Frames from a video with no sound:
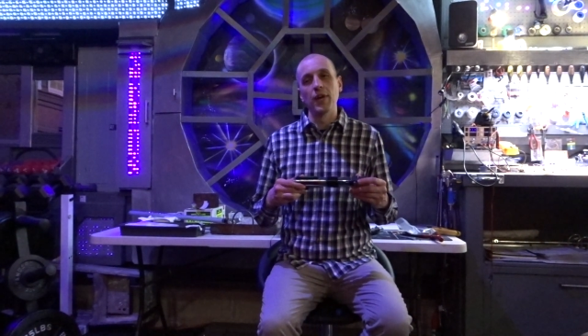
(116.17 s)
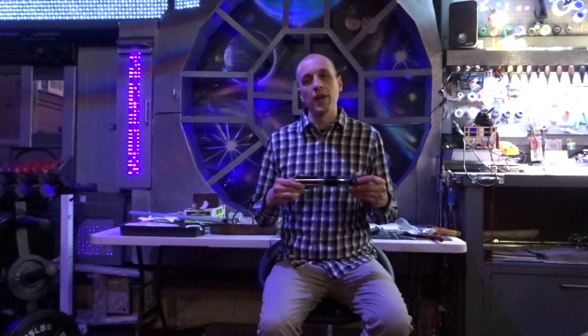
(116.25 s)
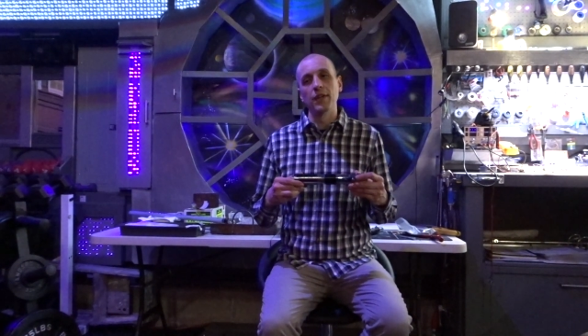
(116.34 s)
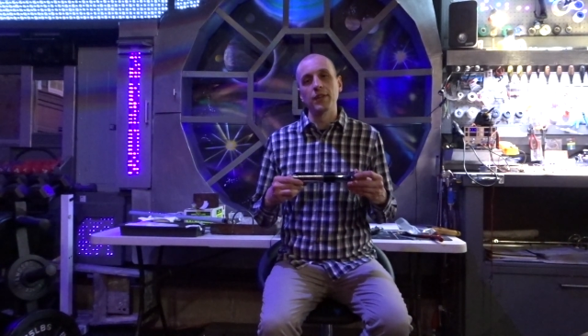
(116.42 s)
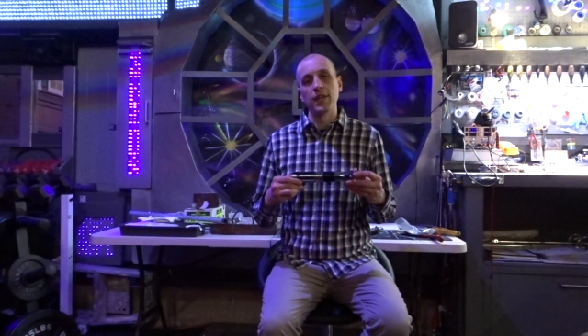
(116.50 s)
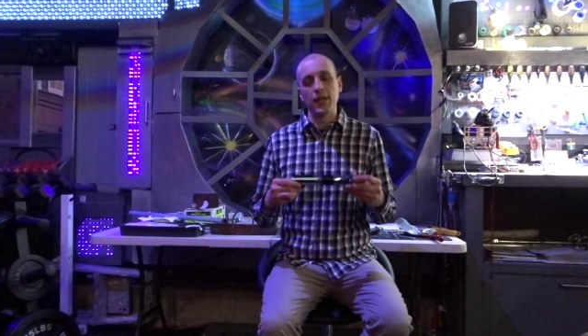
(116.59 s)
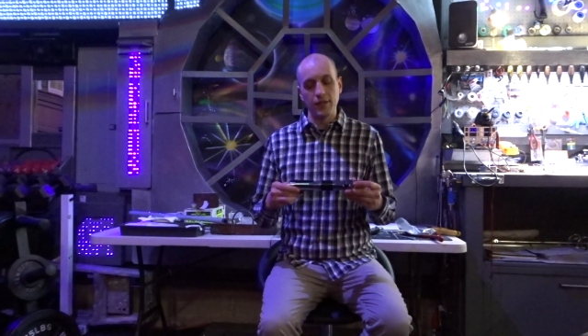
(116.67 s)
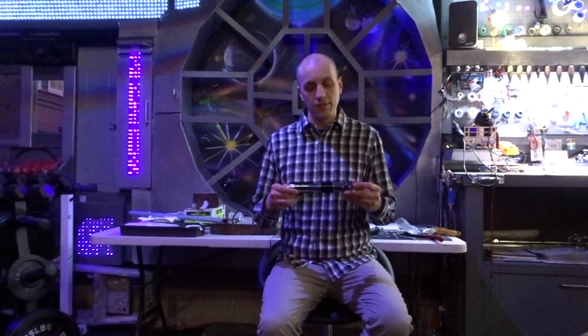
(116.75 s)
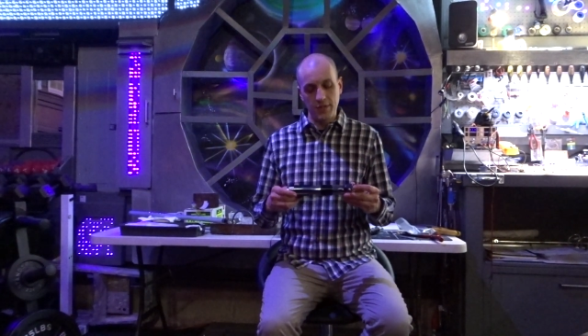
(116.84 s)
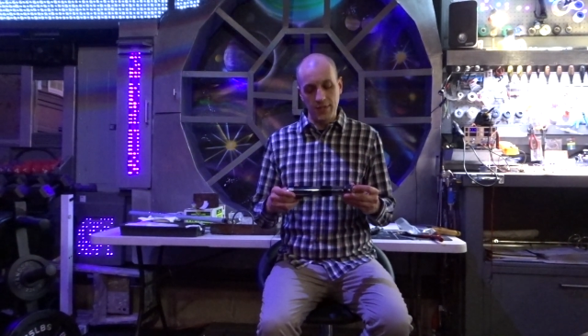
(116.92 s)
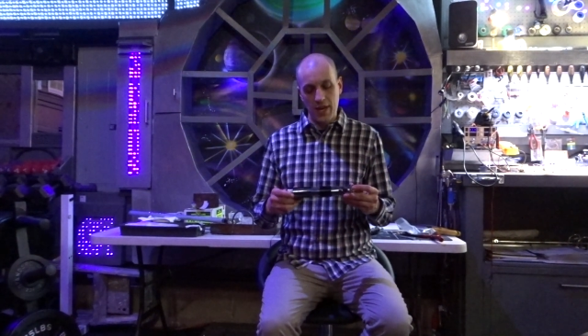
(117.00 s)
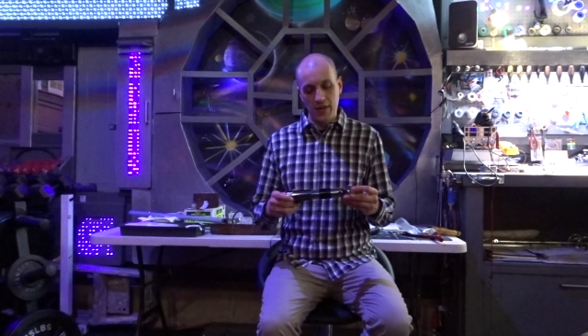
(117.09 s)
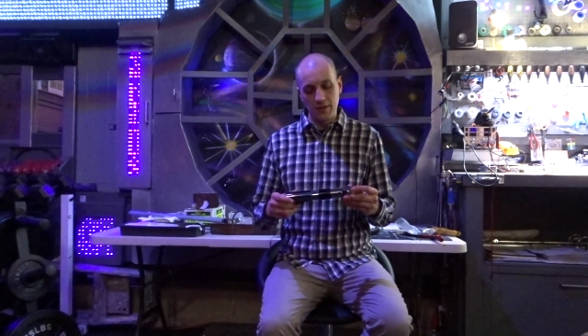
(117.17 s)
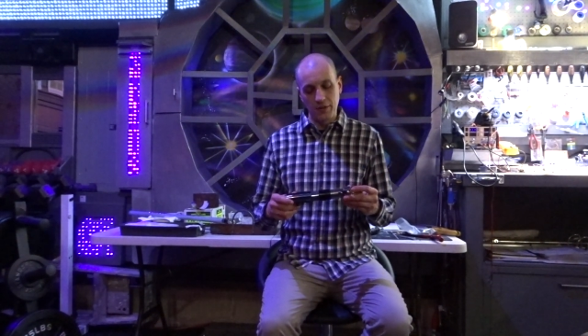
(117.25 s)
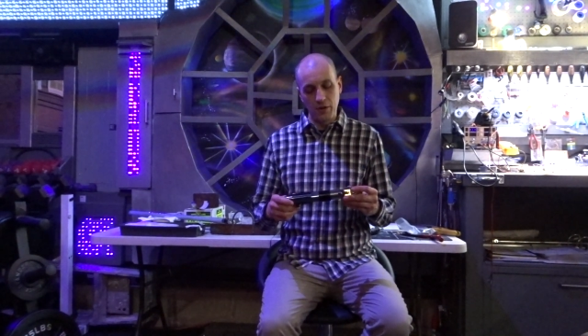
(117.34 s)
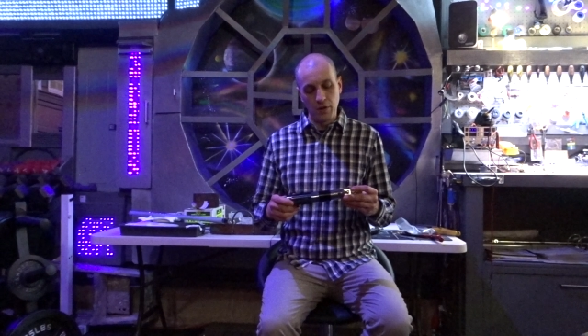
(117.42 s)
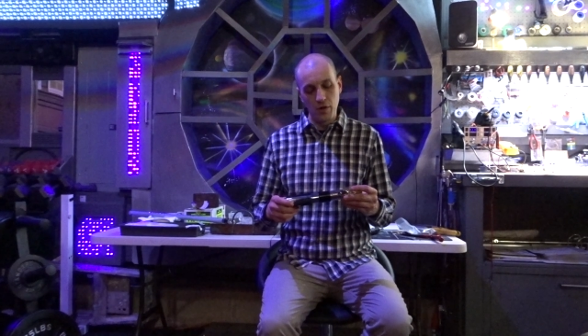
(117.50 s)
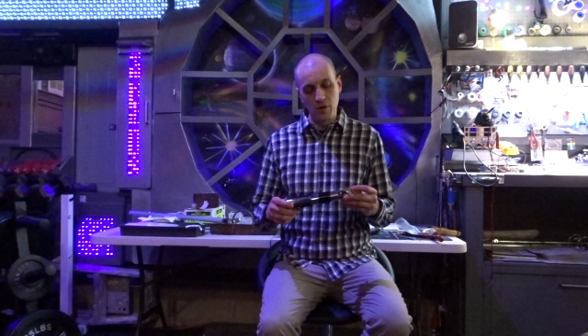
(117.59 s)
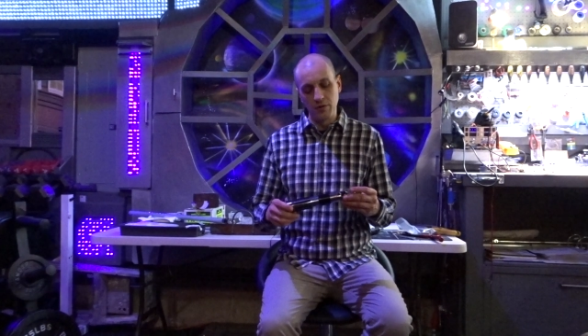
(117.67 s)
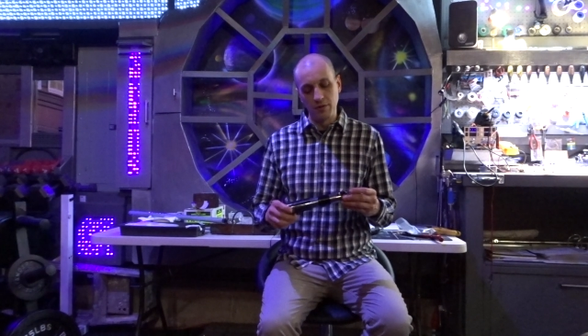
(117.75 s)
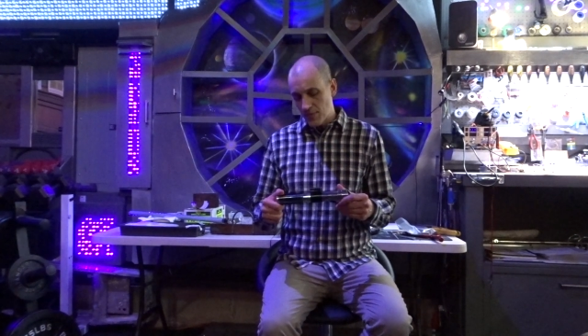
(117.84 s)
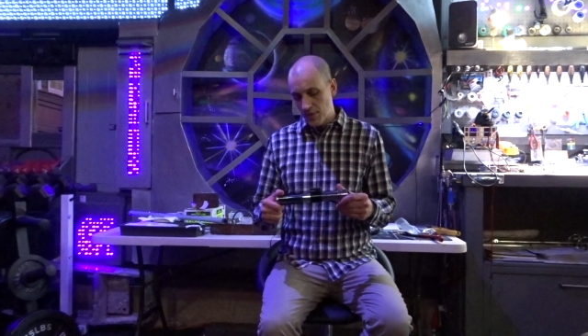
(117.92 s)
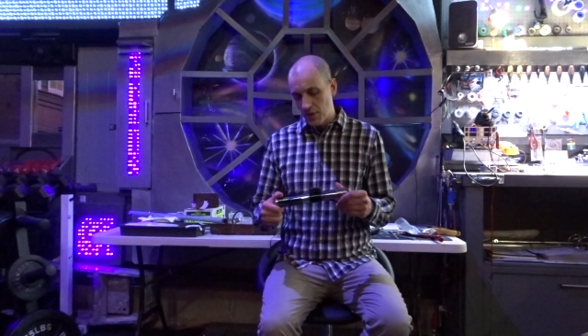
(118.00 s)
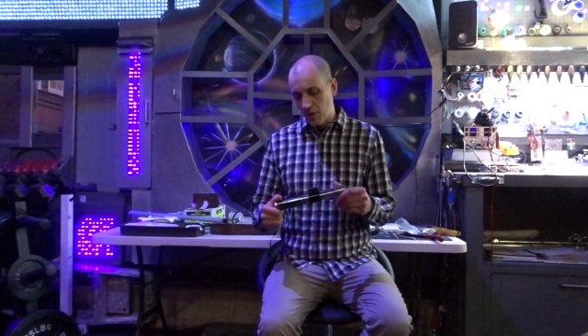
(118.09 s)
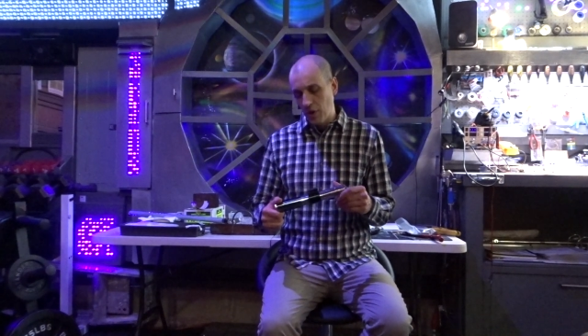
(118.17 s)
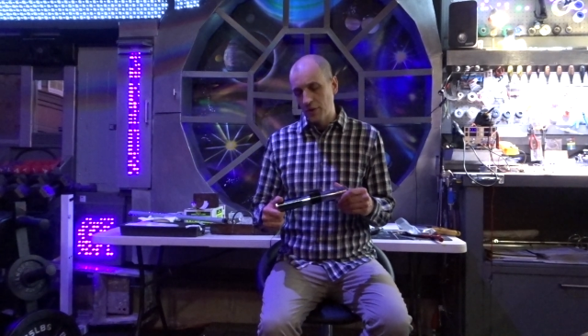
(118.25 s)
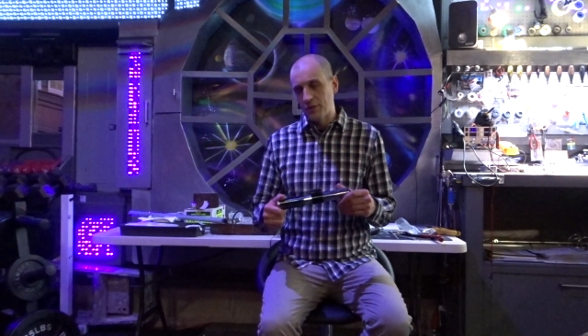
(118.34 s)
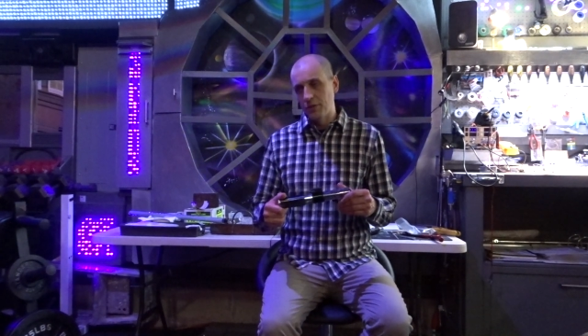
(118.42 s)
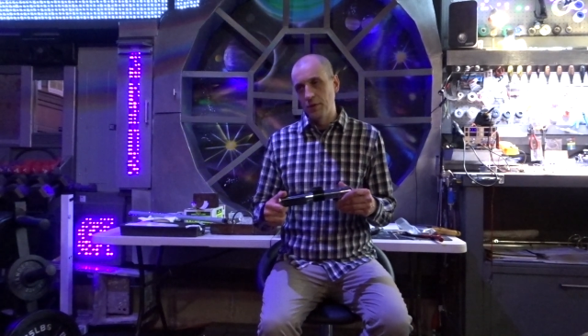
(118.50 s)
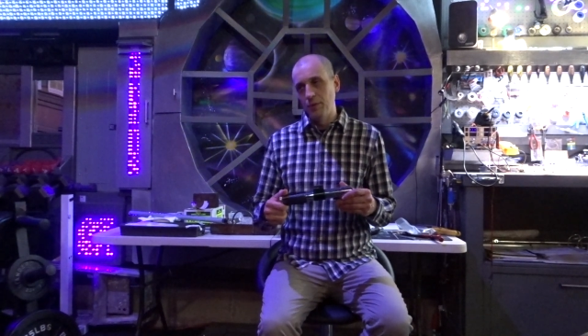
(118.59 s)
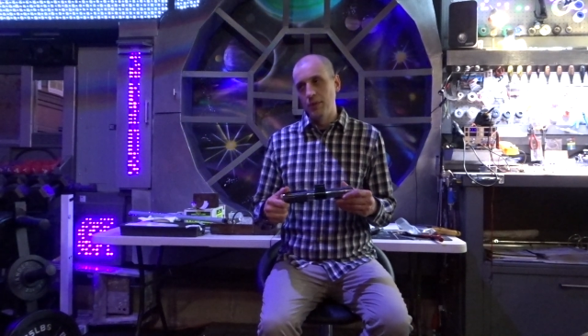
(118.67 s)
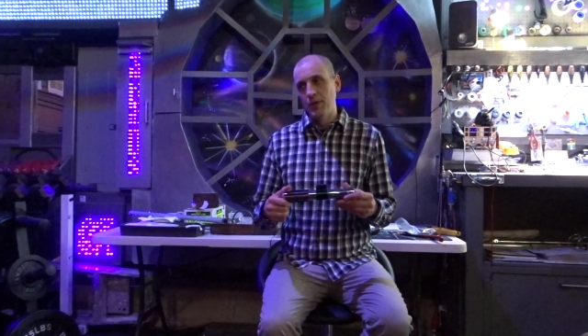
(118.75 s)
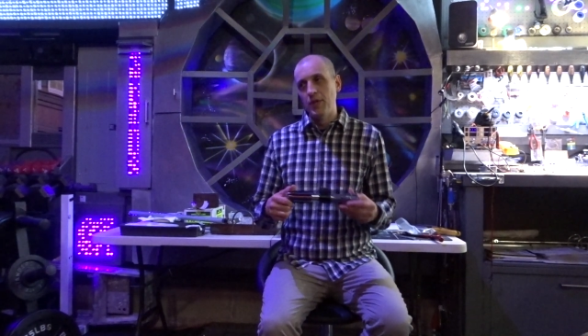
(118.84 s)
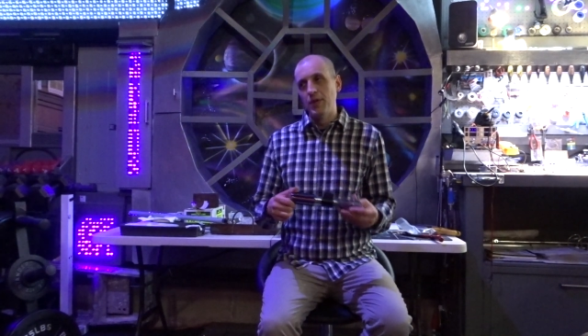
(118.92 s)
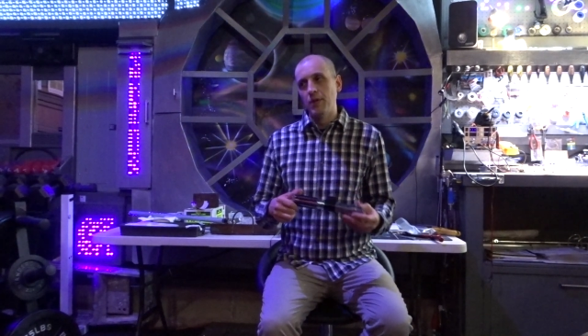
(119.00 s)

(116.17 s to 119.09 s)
at the end of Attack of the Clones. Also,